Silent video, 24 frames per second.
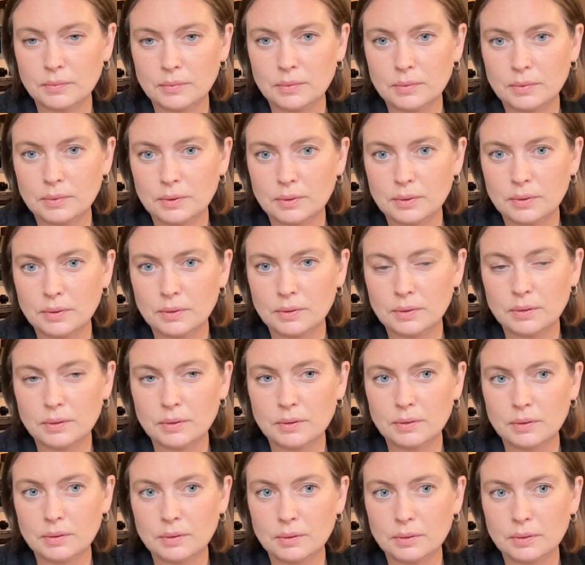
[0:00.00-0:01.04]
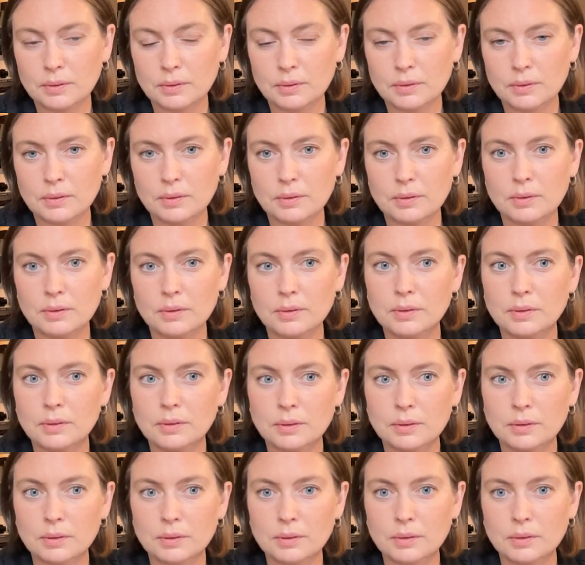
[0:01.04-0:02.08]

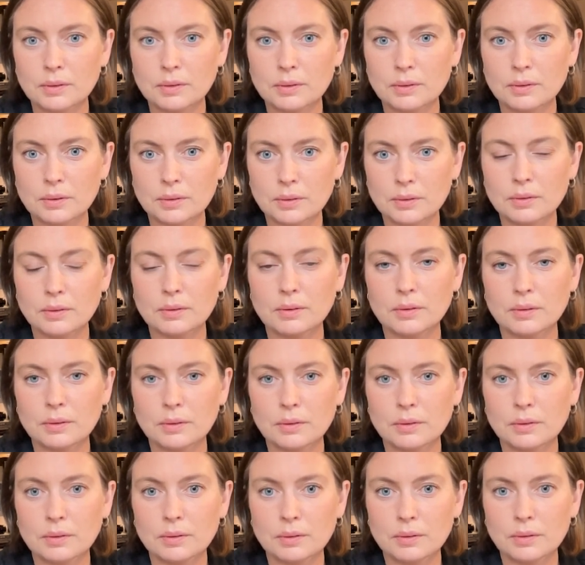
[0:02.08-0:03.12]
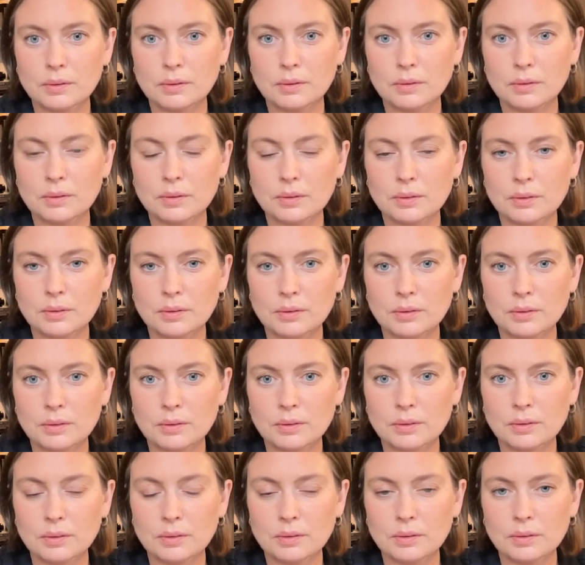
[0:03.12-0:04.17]

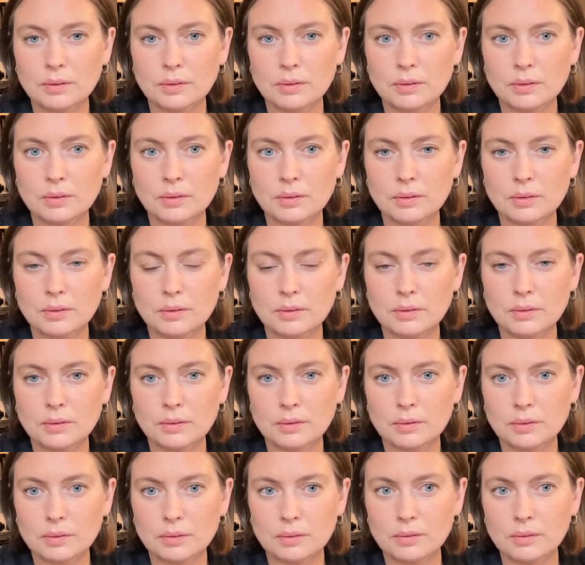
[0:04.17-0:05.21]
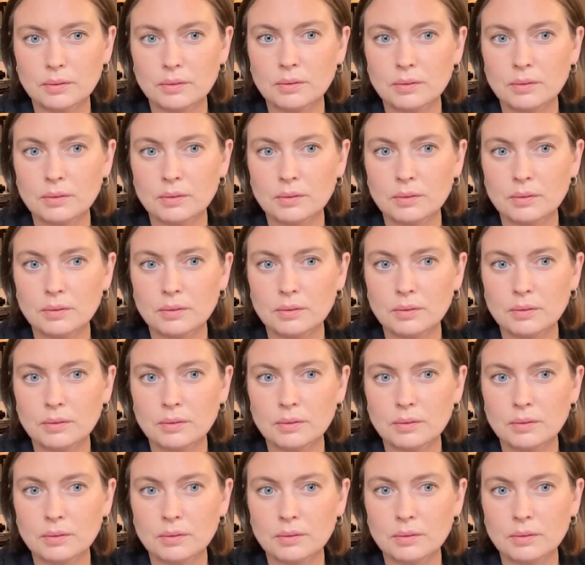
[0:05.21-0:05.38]
(not speaking)